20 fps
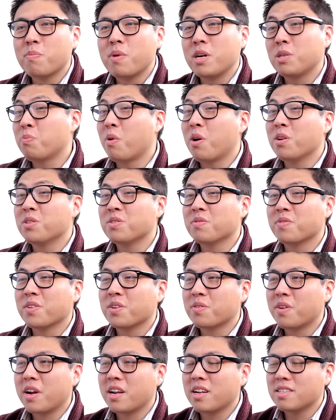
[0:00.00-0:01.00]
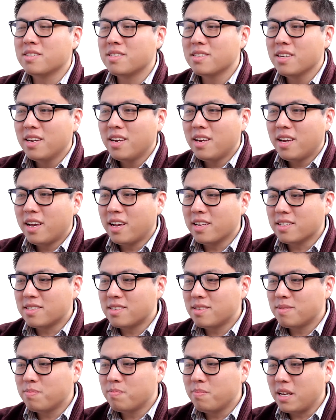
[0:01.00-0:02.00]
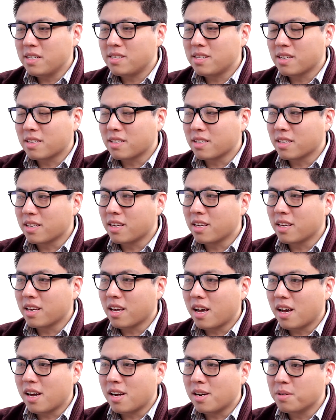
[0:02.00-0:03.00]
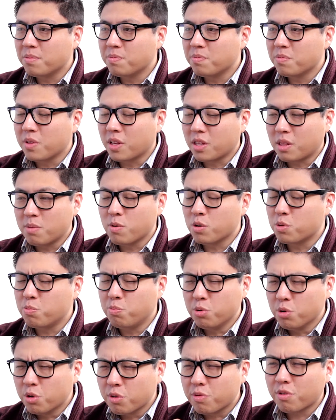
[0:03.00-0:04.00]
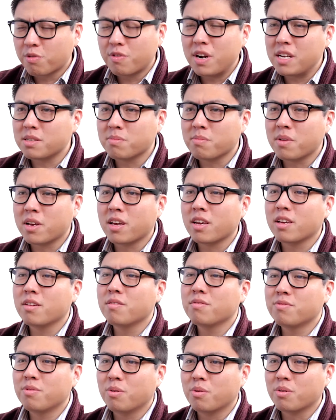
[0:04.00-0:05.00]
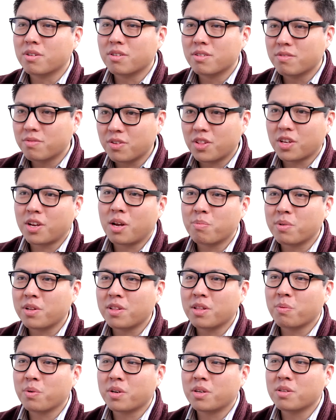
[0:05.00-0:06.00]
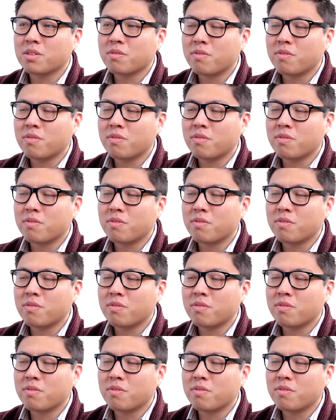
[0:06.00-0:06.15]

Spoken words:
the best parts of it, right? It's basically like the most beautiful resume for the company that we can